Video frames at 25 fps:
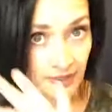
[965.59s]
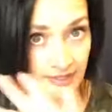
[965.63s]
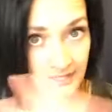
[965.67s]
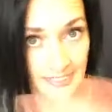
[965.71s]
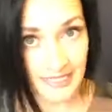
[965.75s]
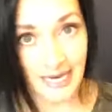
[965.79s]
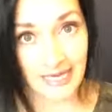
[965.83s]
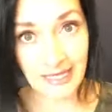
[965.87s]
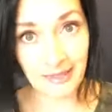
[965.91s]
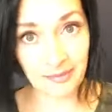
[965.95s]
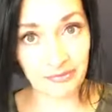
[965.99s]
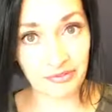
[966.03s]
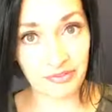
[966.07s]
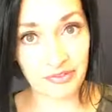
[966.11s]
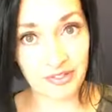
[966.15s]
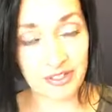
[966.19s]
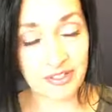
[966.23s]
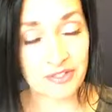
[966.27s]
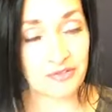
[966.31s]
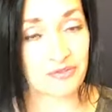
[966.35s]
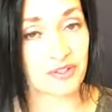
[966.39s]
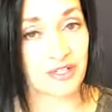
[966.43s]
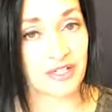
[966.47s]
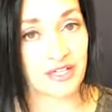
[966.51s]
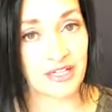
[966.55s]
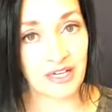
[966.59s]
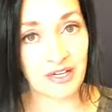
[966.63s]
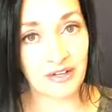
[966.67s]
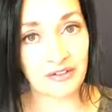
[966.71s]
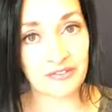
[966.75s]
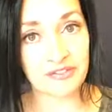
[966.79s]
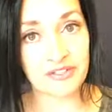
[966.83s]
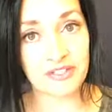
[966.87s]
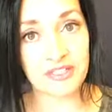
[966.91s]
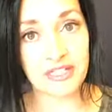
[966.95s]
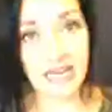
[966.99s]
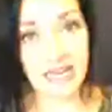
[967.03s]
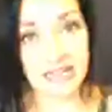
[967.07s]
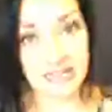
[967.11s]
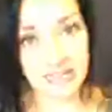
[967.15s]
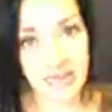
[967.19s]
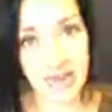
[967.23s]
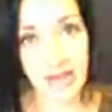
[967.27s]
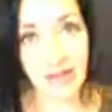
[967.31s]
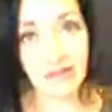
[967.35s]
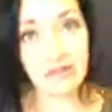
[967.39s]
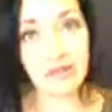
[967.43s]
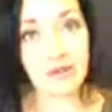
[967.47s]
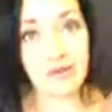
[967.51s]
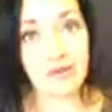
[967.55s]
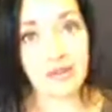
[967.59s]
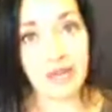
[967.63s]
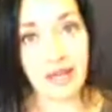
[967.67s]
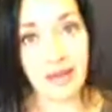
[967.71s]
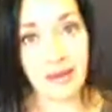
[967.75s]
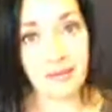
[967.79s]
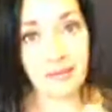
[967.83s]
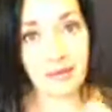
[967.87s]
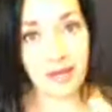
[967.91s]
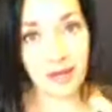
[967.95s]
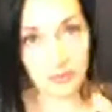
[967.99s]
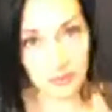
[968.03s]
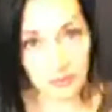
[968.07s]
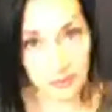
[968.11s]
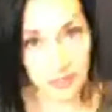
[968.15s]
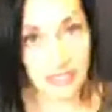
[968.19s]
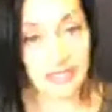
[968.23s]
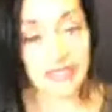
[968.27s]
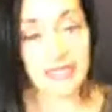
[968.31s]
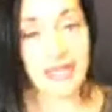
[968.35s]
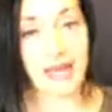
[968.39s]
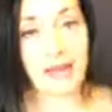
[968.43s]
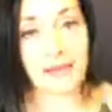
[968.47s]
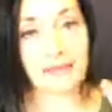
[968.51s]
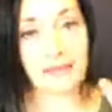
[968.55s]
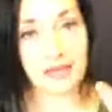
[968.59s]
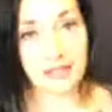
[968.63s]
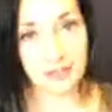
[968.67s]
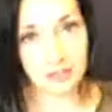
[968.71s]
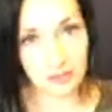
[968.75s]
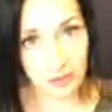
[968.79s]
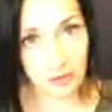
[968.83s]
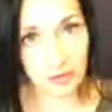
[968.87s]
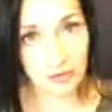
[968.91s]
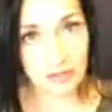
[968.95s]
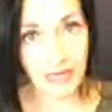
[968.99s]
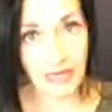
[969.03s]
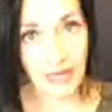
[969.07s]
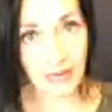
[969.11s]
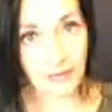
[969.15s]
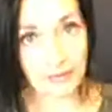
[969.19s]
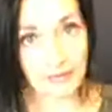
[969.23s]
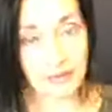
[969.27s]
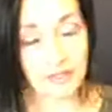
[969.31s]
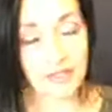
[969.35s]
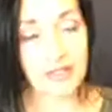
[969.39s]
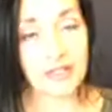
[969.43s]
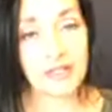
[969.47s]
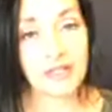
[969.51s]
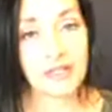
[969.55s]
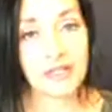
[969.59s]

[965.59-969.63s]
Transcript: sign up for these free gifts and download them and read them and do them,